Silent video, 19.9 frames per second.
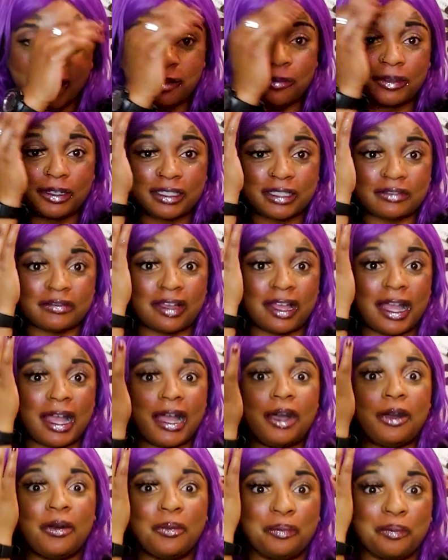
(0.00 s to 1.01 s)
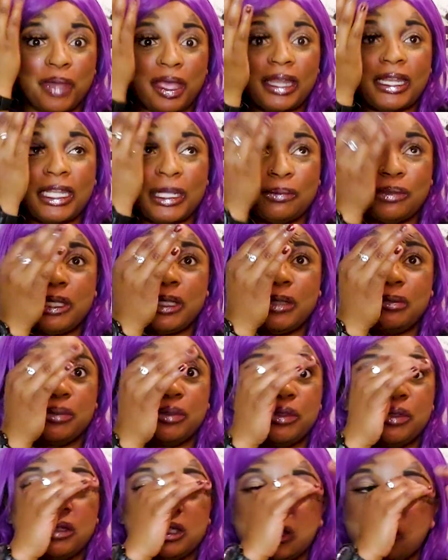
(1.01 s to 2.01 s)
of how many
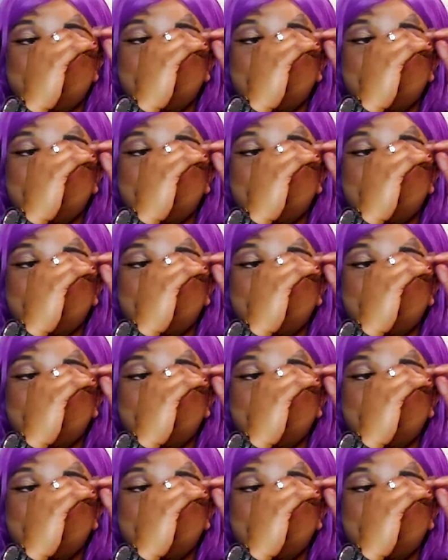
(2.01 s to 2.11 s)
people he